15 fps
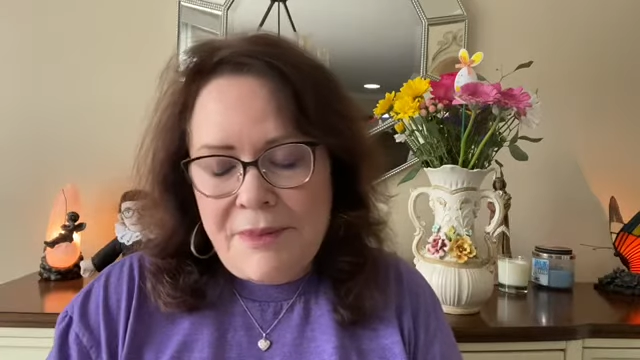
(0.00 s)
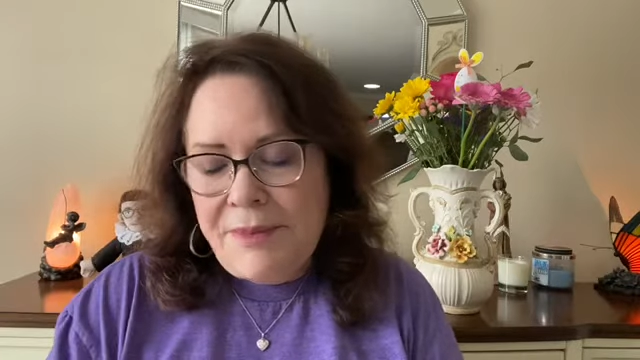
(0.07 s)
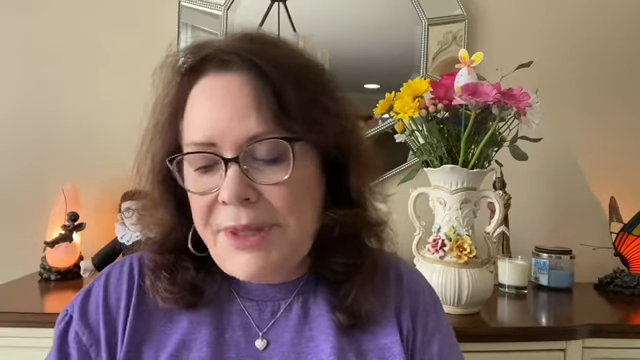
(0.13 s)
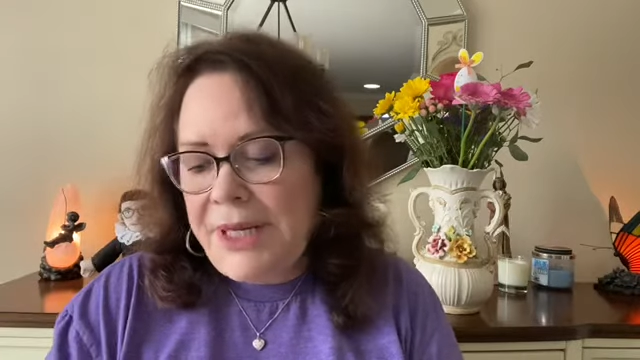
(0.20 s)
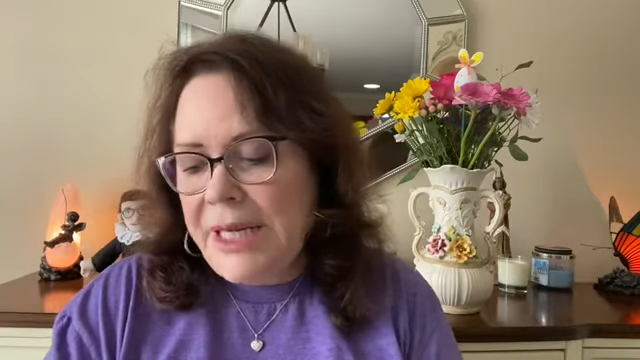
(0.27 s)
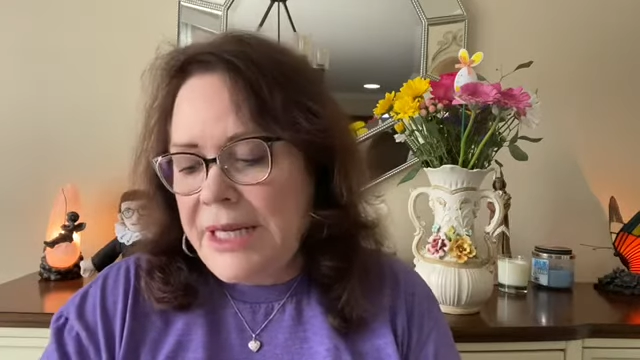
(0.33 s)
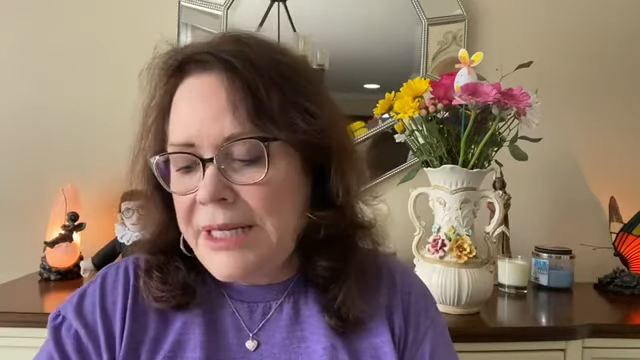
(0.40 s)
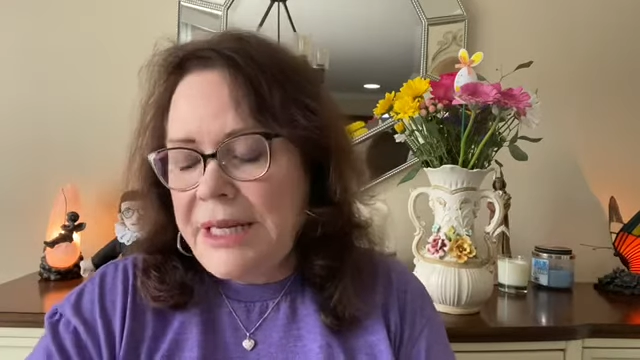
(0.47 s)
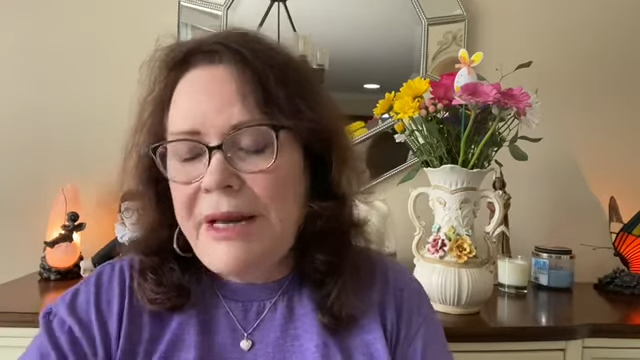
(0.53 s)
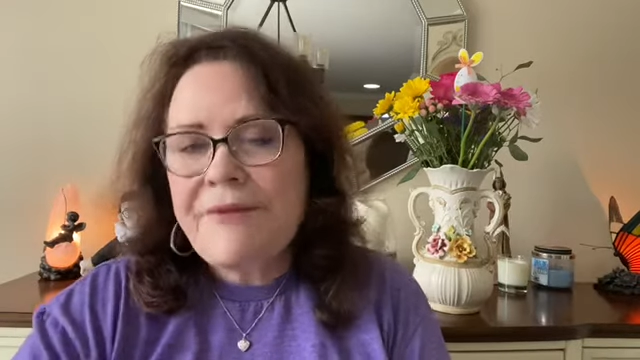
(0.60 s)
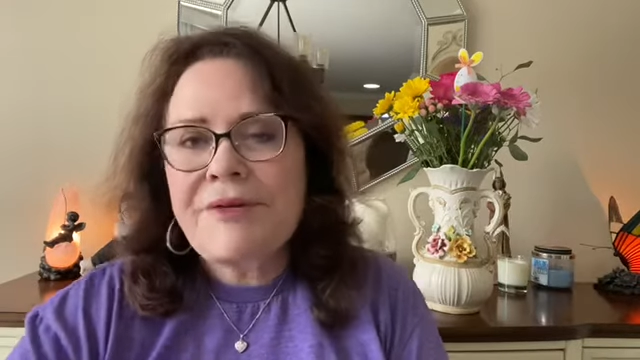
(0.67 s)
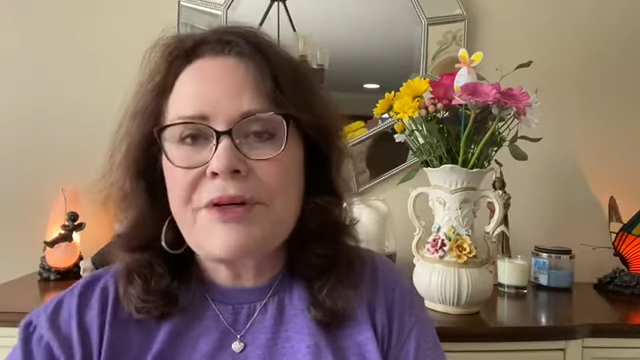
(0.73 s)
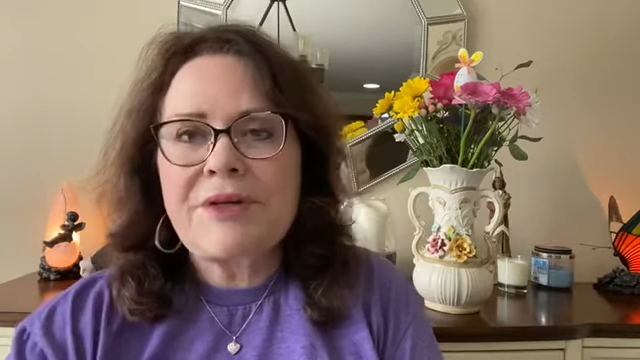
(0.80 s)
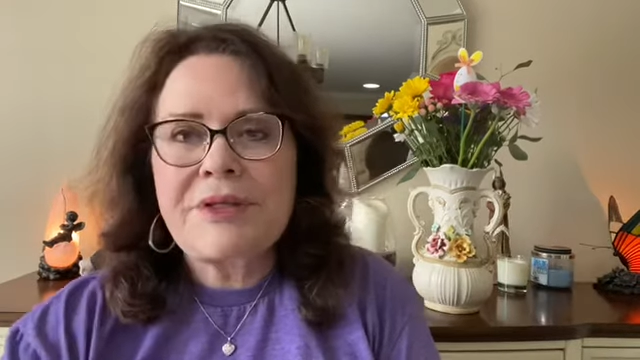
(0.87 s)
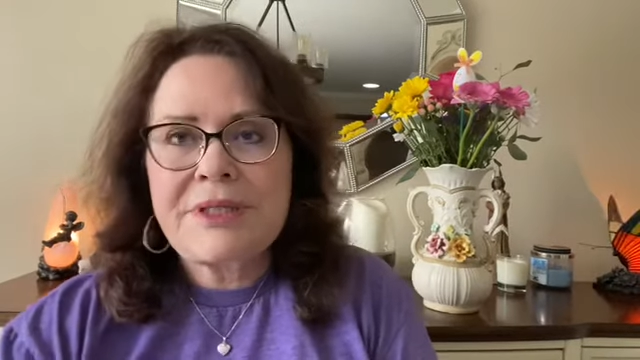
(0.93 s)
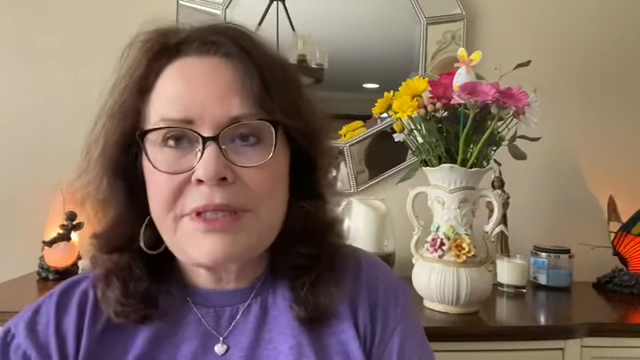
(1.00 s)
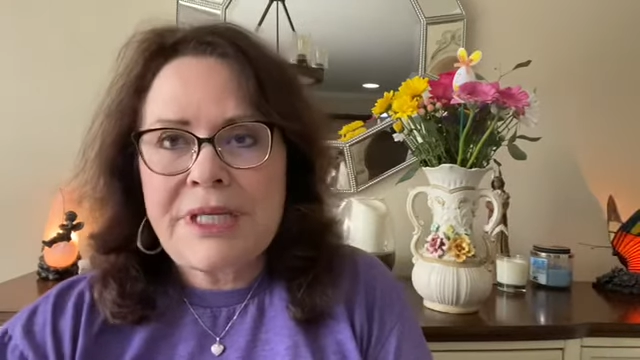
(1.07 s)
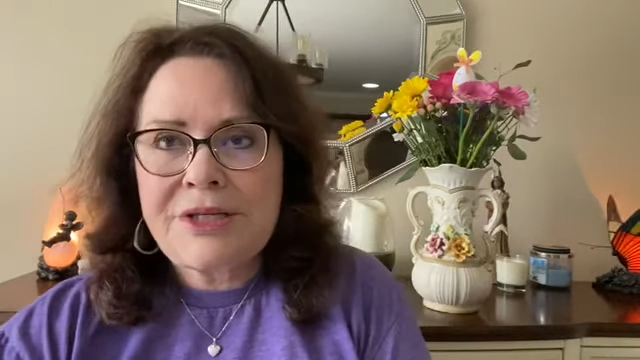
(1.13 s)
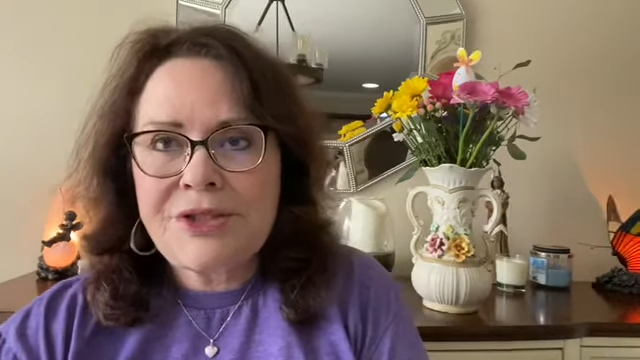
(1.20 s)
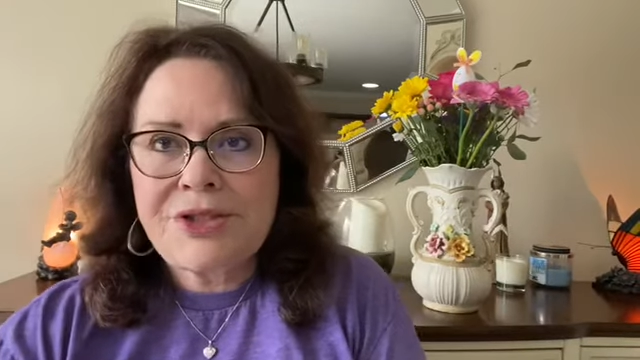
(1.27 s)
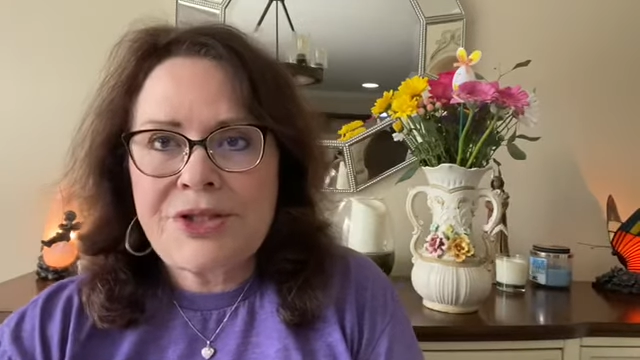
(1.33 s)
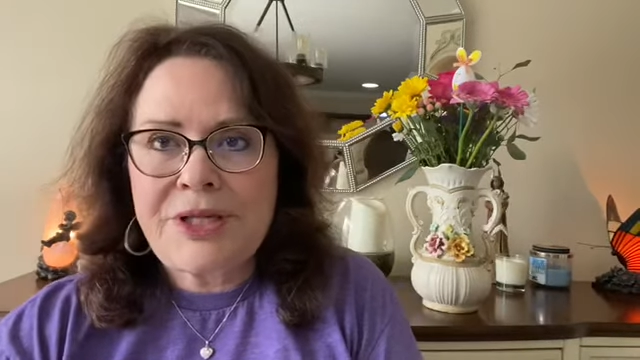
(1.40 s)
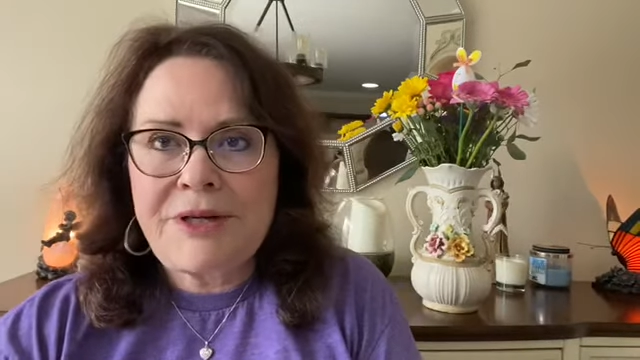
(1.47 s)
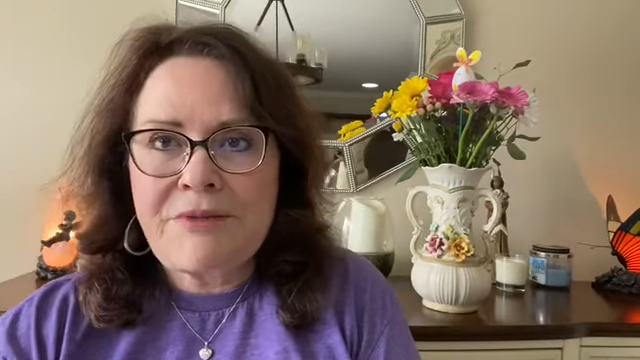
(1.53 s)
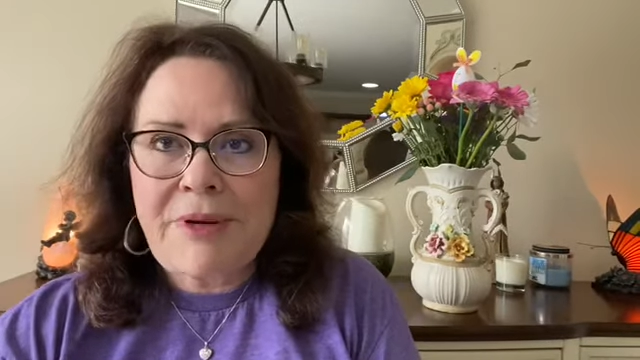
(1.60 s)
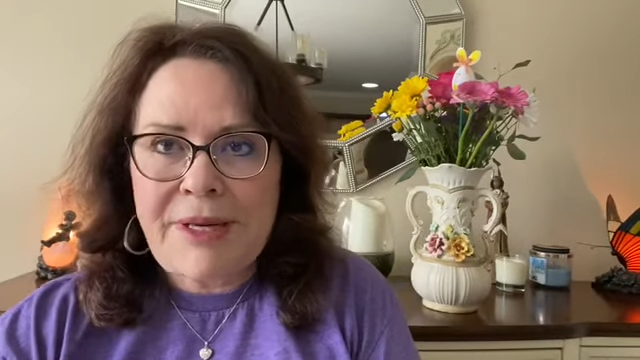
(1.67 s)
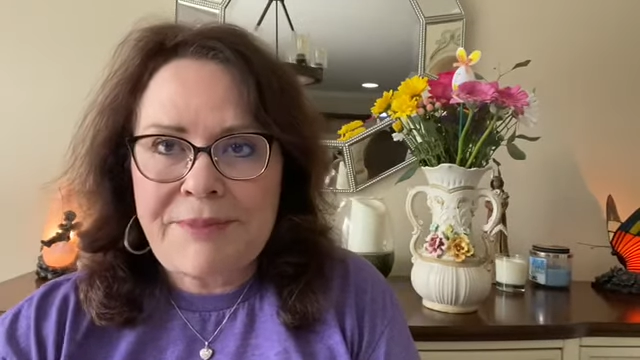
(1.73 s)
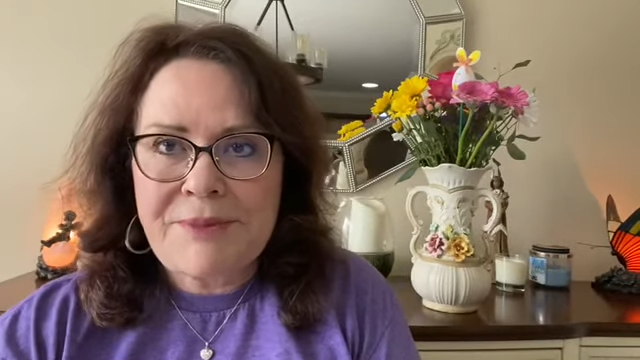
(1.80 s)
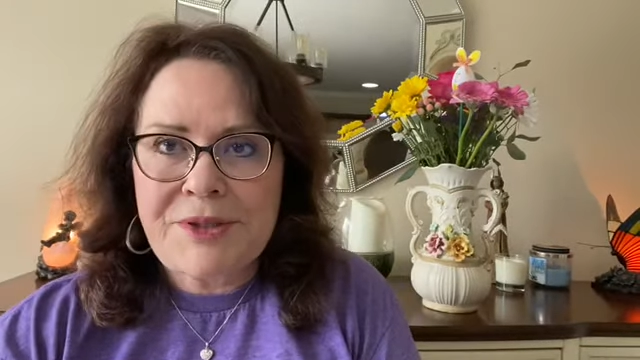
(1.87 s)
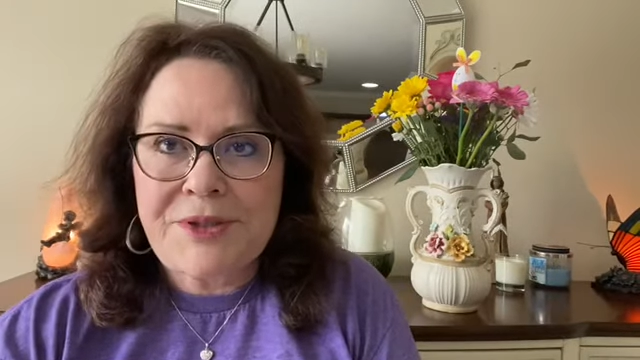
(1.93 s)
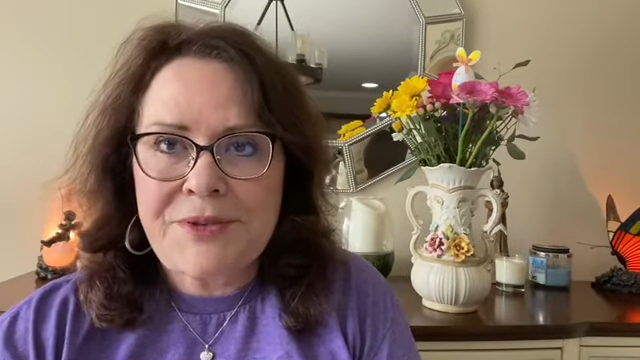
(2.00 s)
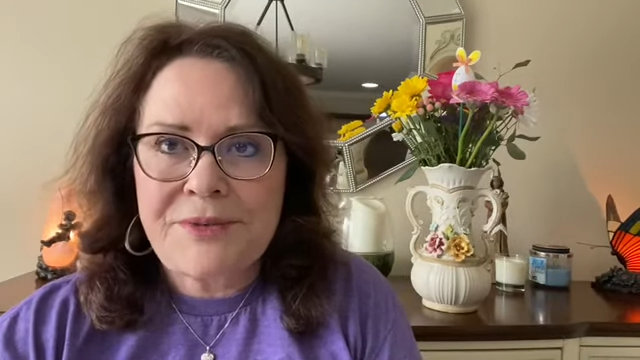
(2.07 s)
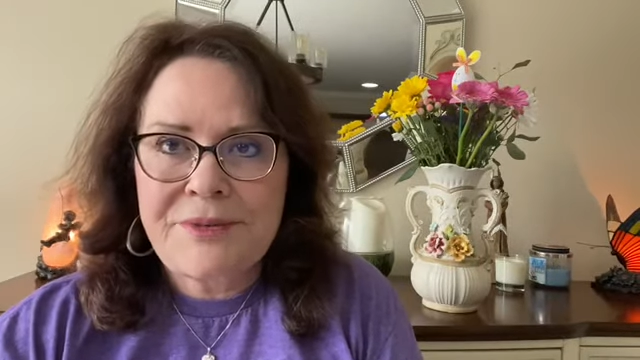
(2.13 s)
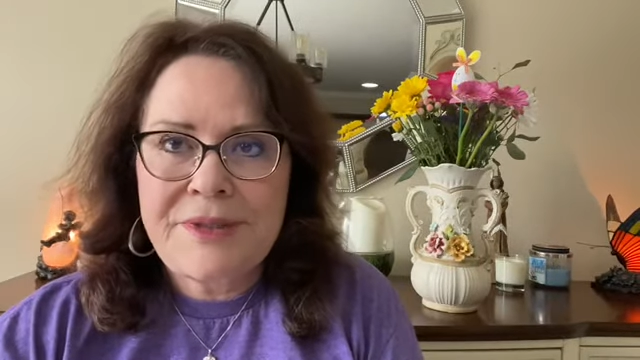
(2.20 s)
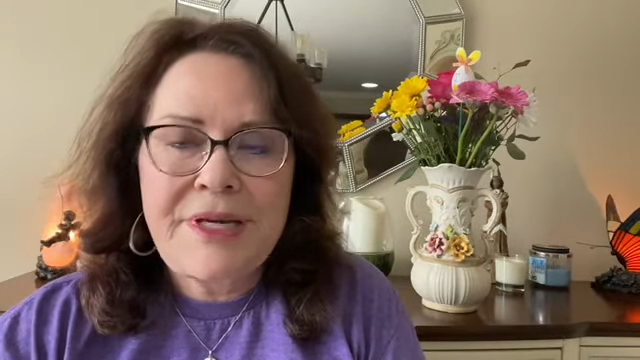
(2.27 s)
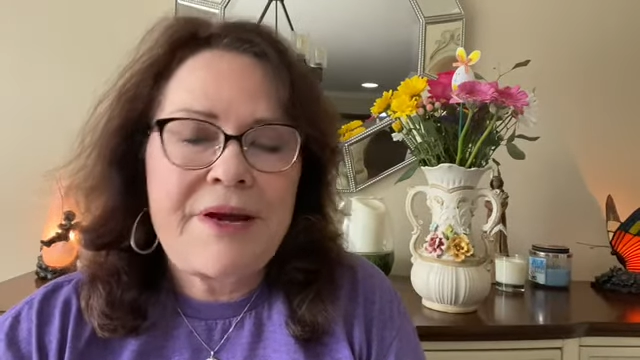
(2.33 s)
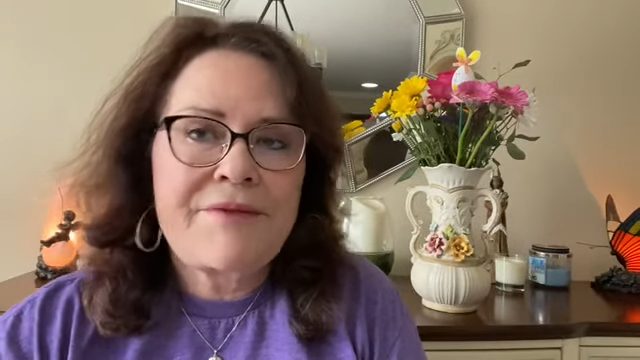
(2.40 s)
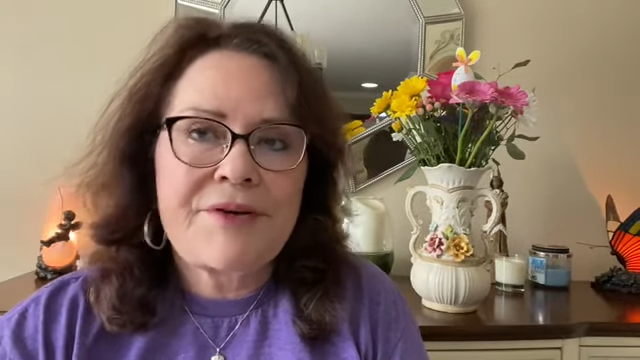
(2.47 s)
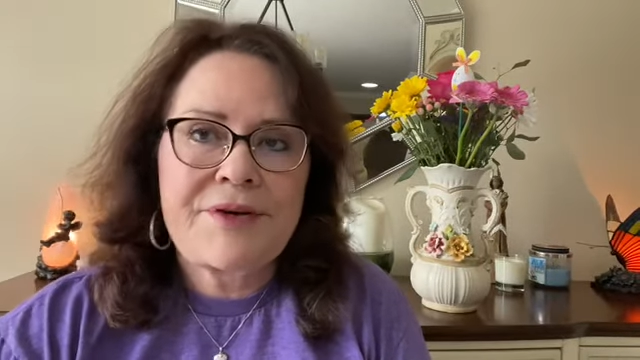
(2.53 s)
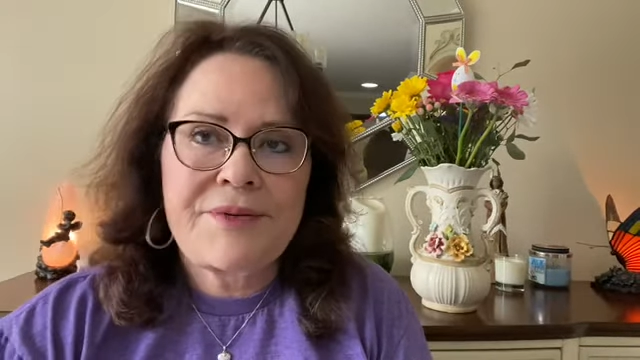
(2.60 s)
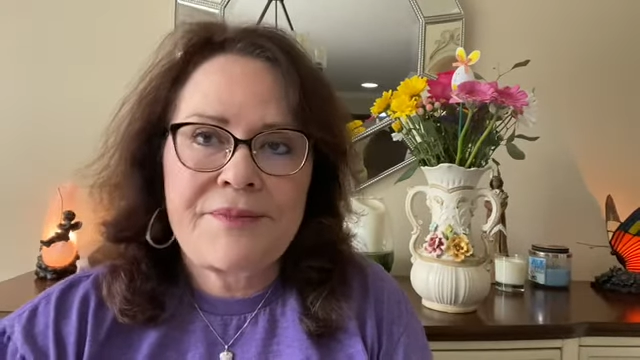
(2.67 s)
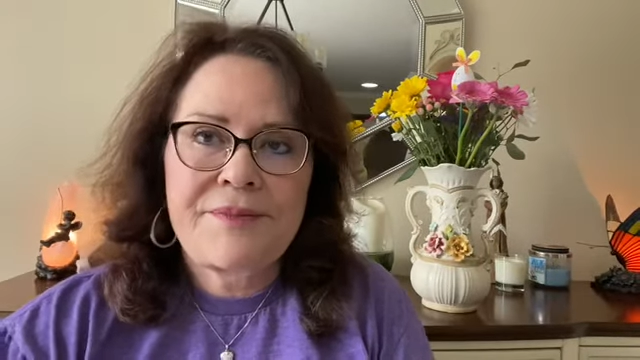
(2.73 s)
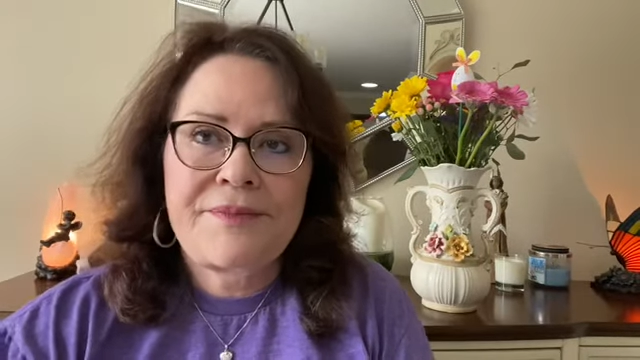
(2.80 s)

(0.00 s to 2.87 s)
but he never sexually raped her. Never.